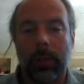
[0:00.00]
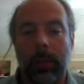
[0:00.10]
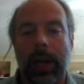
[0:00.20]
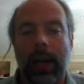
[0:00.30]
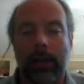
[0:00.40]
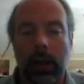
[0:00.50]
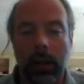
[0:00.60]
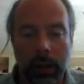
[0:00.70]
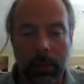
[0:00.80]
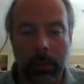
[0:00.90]
keep track of
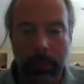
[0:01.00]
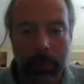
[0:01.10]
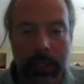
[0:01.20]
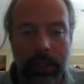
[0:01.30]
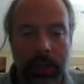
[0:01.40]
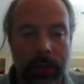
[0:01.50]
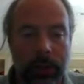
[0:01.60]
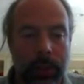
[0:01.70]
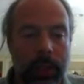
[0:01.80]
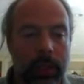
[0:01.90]
all the potential
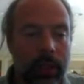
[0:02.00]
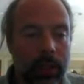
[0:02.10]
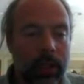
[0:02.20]
sources.